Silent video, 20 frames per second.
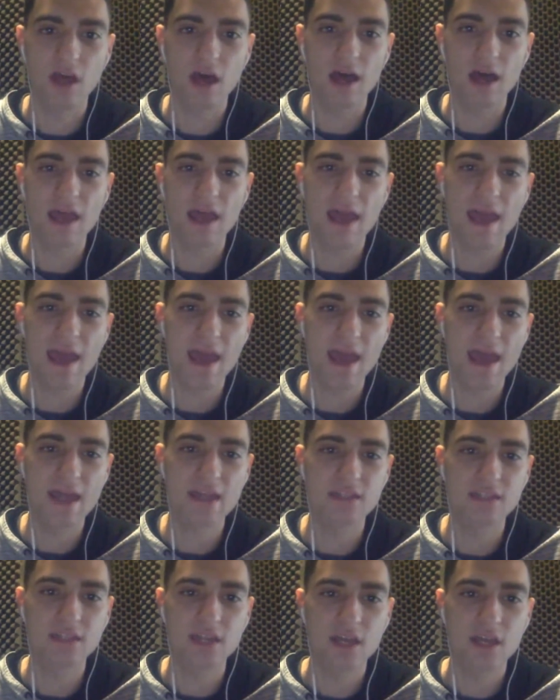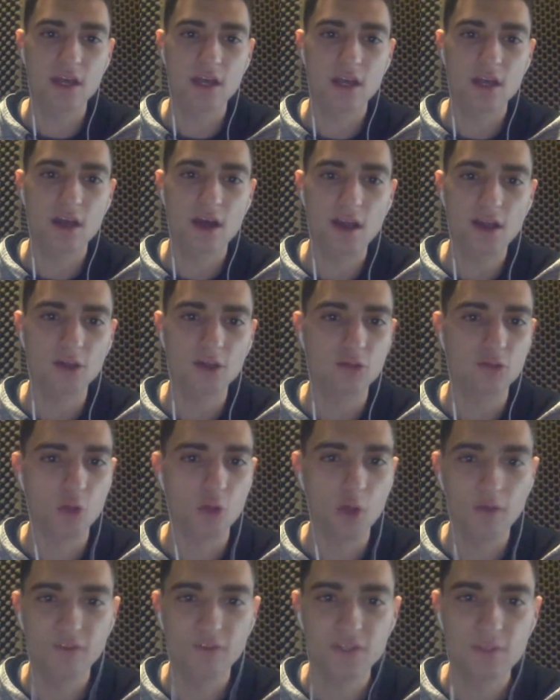And Cutler threw
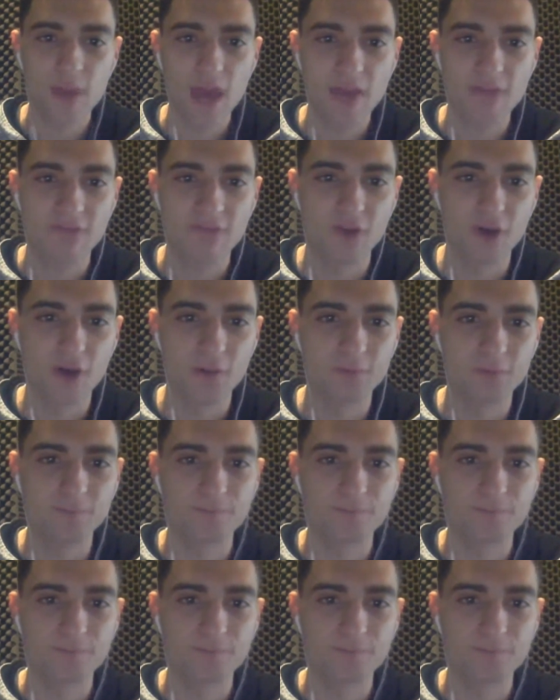off his back foot,